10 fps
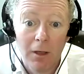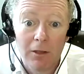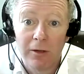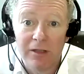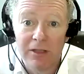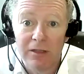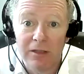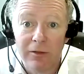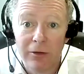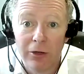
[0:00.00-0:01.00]
So this
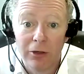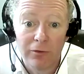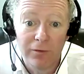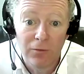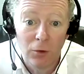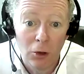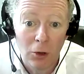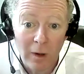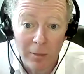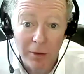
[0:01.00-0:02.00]
is the third of
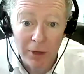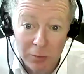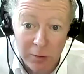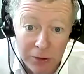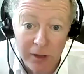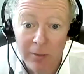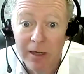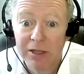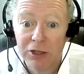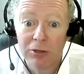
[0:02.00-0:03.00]
4 webinars we're doing
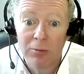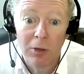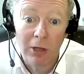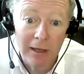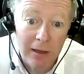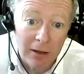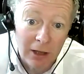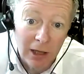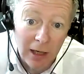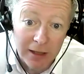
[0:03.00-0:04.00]
about digital modeling
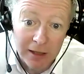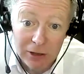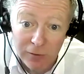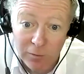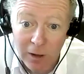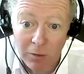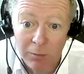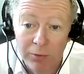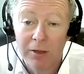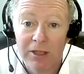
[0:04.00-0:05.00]
and aligning software
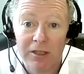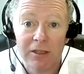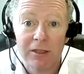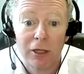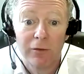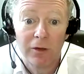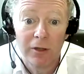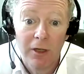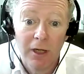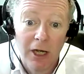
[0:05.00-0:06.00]
with processes
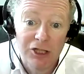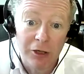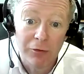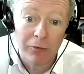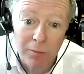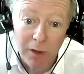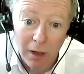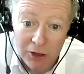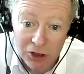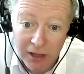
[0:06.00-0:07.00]
over January to
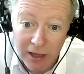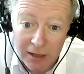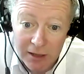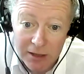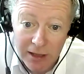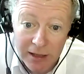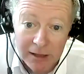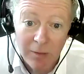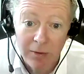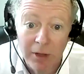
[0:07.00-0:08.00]
March. And
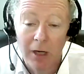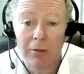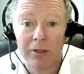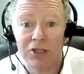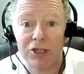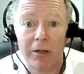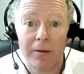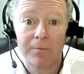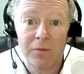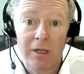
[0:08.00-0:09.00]
today's webinar is
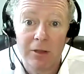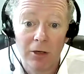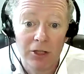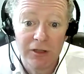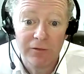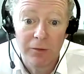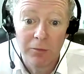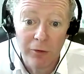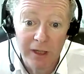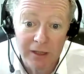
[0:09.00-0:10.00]
showing technology
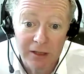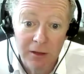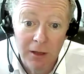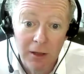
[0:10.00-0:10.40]
from Greece.